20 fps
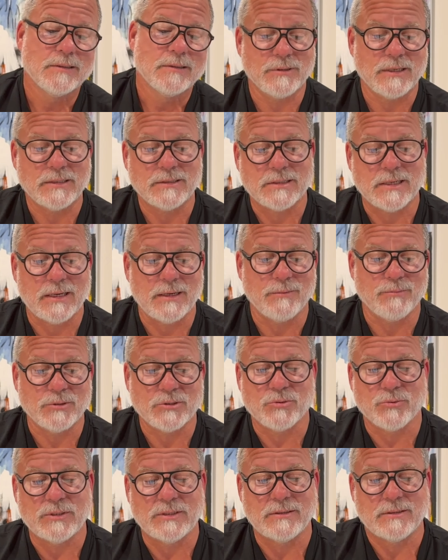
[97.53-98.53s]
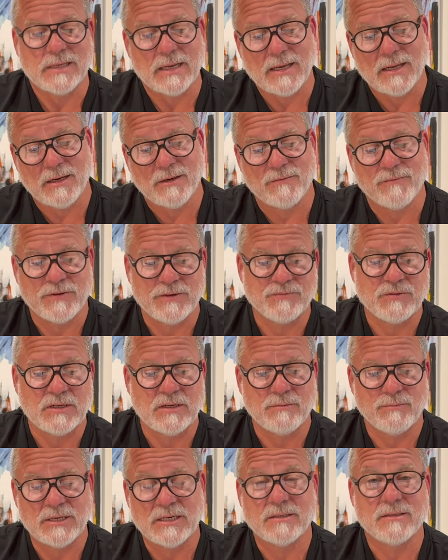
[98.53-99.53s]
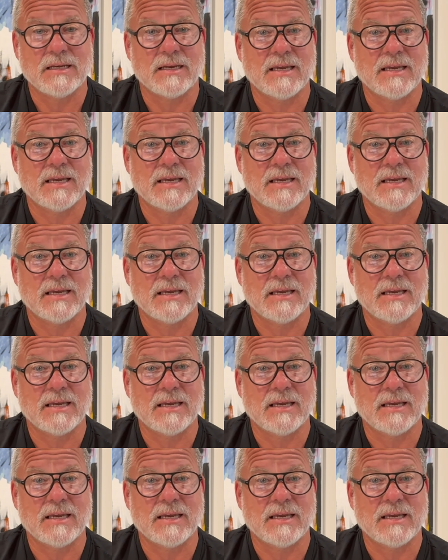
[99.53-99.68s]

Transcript: they say, between 10 and 15 minutes.